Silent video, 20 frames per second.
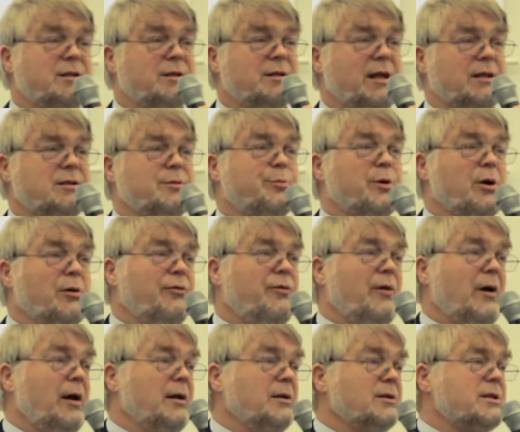Sector
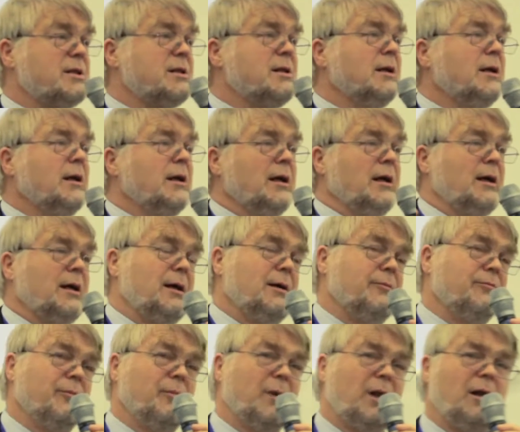profiles,
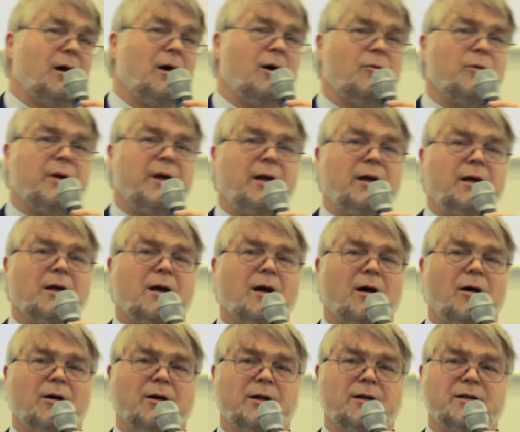Malawi,
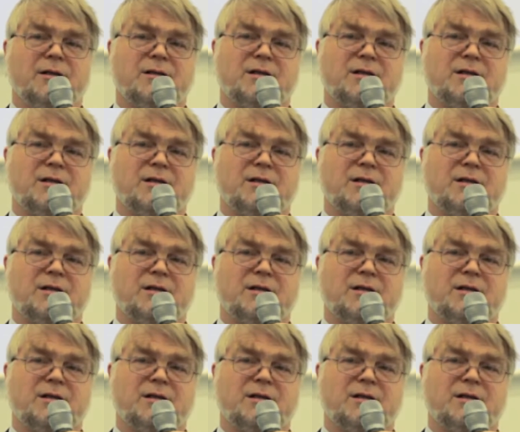Ghana,